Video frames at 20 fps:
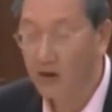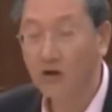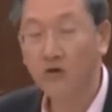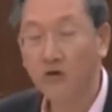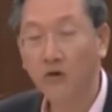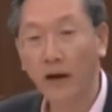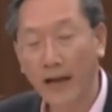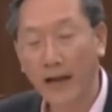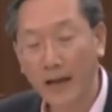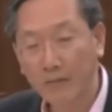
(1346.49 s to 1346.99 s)

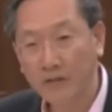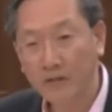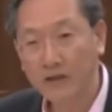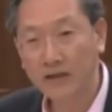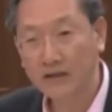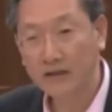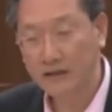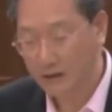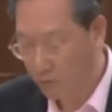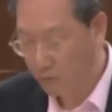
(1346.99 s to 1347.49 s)
So
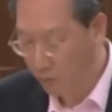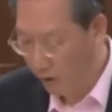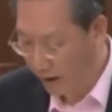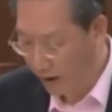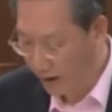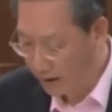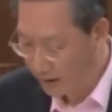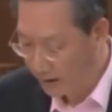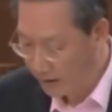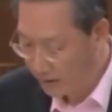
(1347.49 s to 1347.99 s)
MCCY
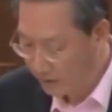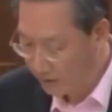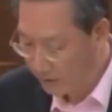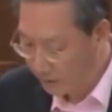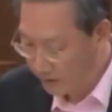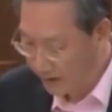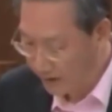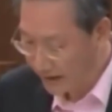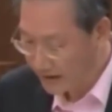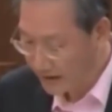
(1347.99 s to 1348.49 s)

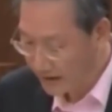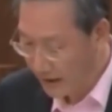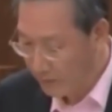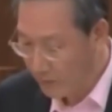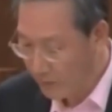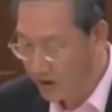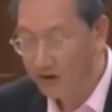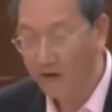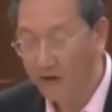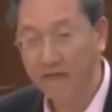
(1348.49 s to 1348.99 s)
will
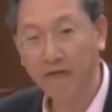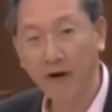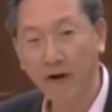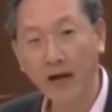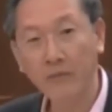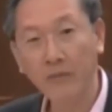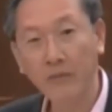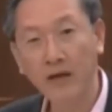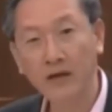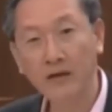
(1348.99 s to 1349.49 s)
establish a
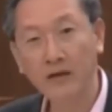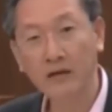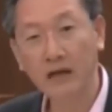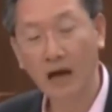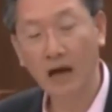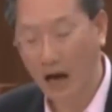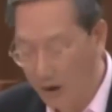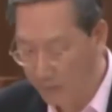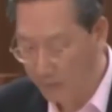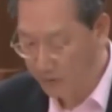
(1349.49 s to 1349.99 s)
5 million
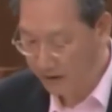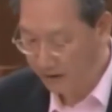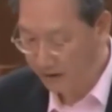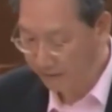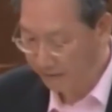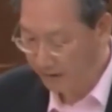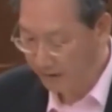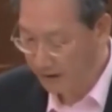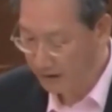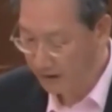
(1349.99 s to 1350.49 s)
harmony
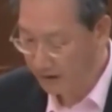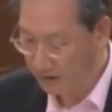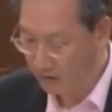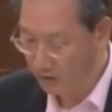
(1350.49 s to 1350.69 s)
fund